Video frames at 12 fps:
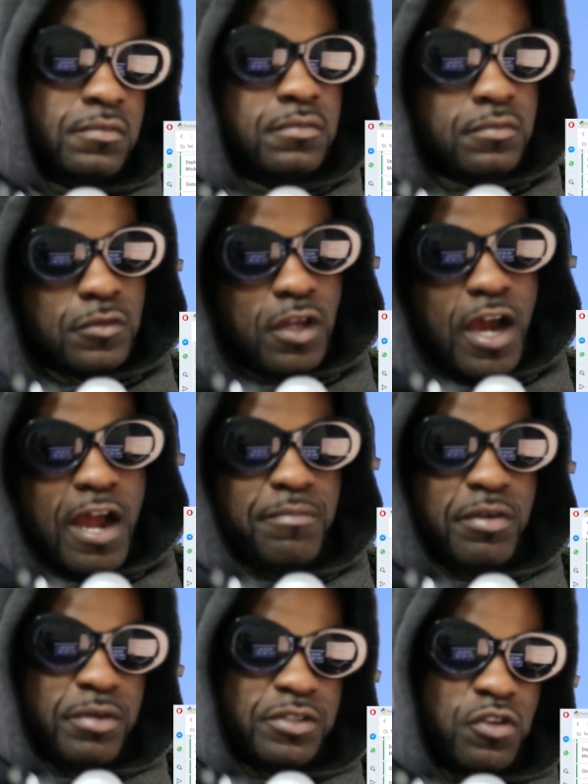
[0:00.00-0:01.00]
All right,
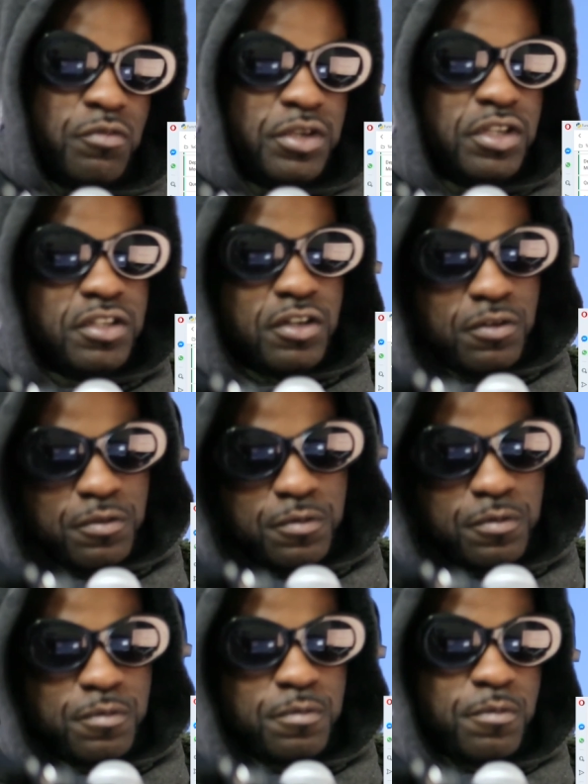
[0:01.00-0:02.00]
people, that's going to be it, though.
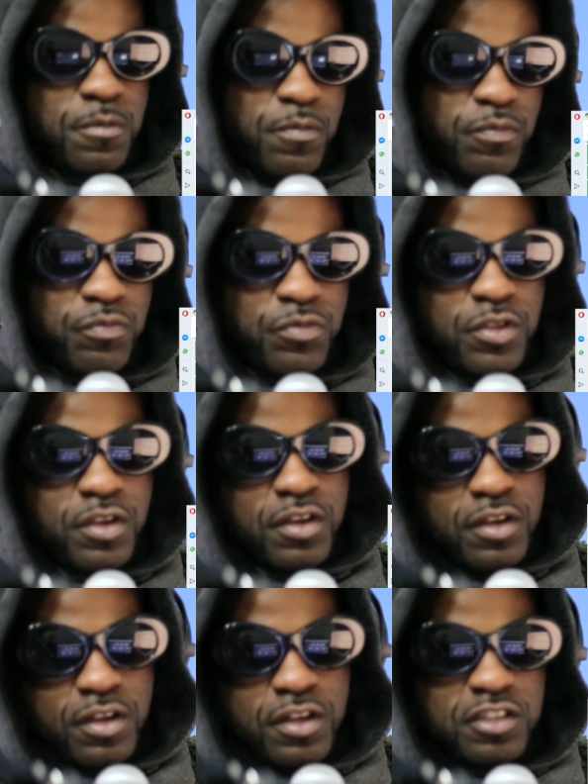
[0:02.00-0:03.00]

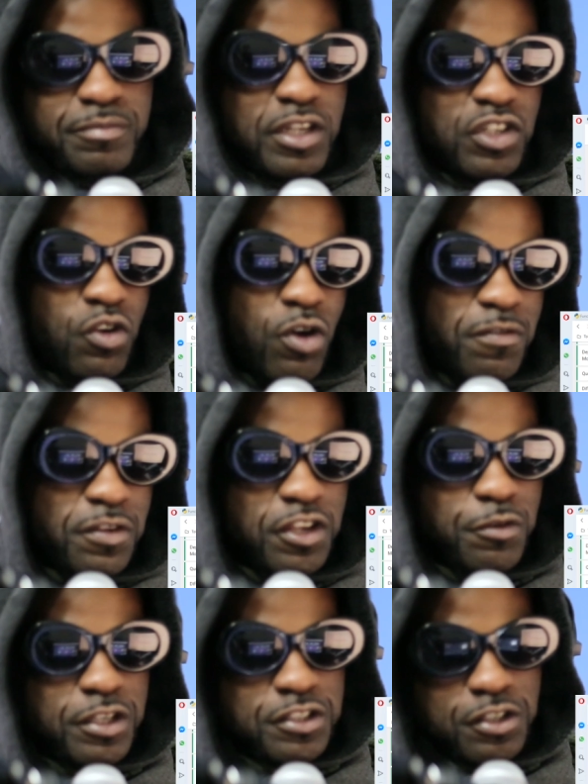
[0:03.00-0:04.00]
It's about to go off
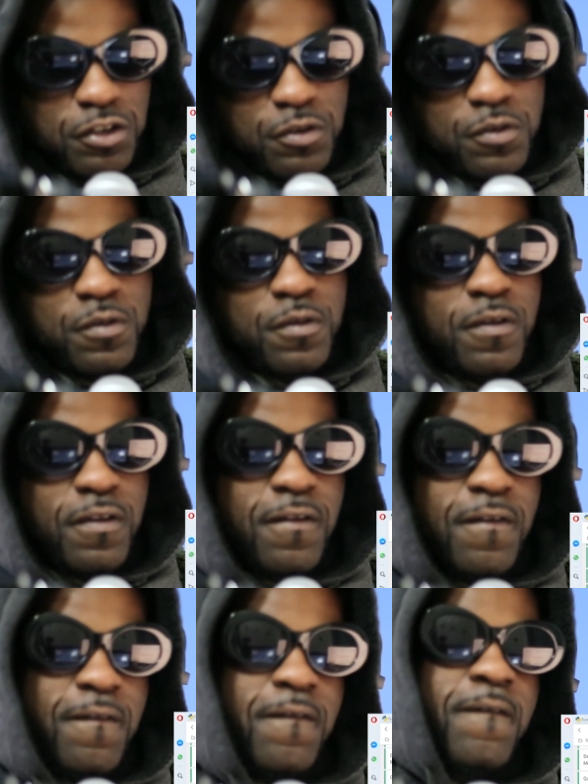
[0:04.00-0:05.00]
anyway, so
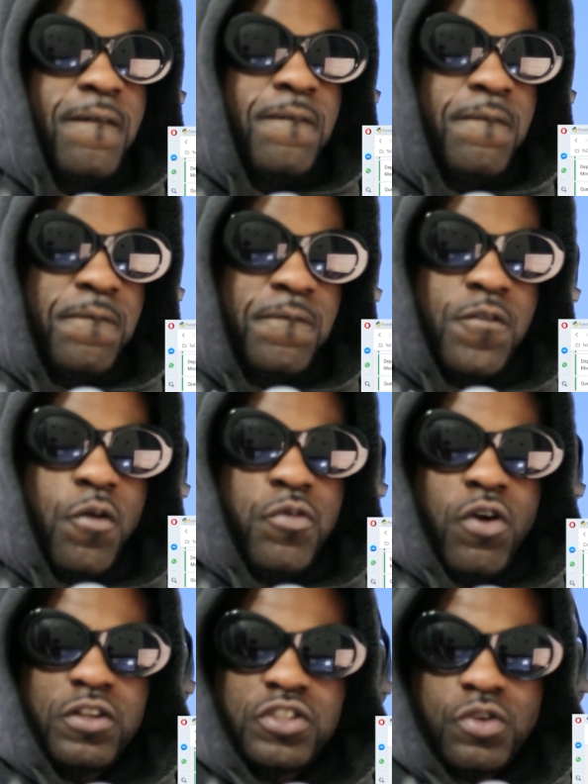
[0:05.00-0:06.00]
hope
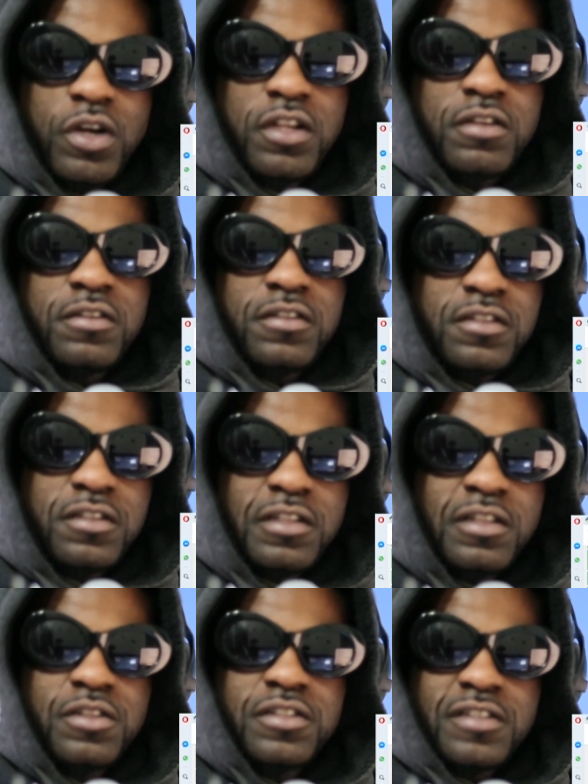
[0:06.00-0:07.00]
y'all enjoyed it.
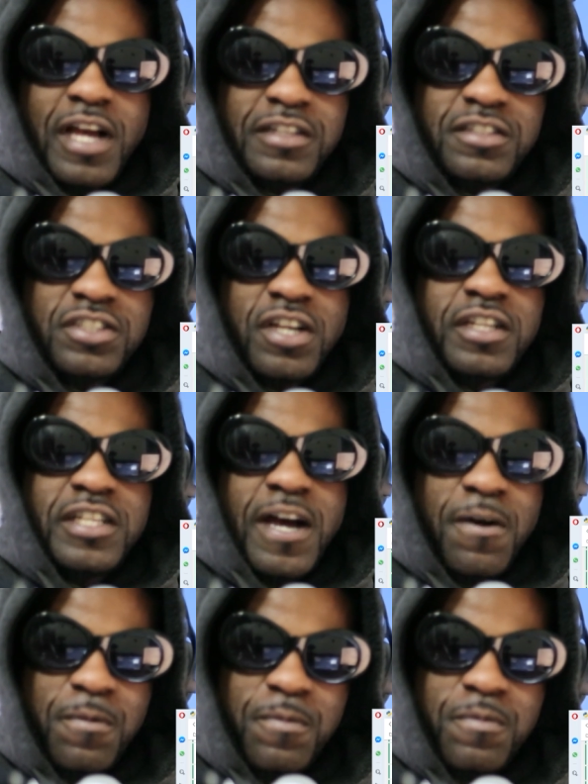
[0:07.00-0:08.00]
EyeaTeah Jonny out.
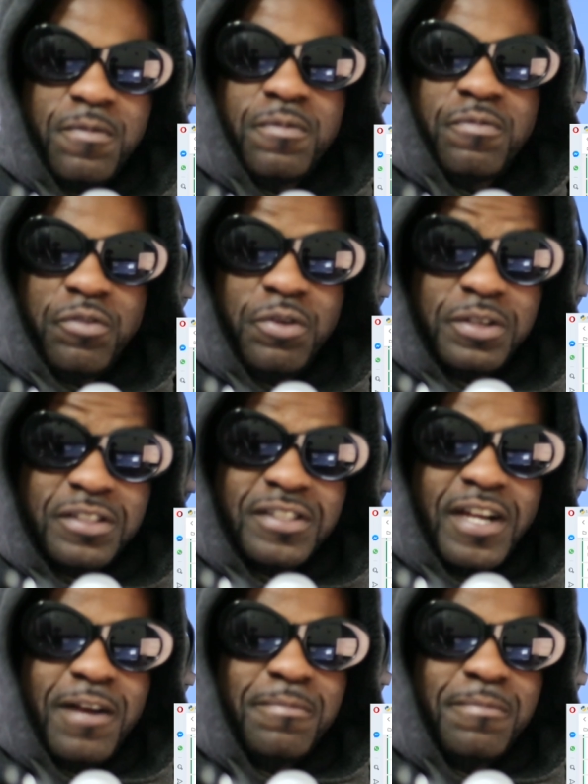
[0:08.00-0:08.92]
For real this time.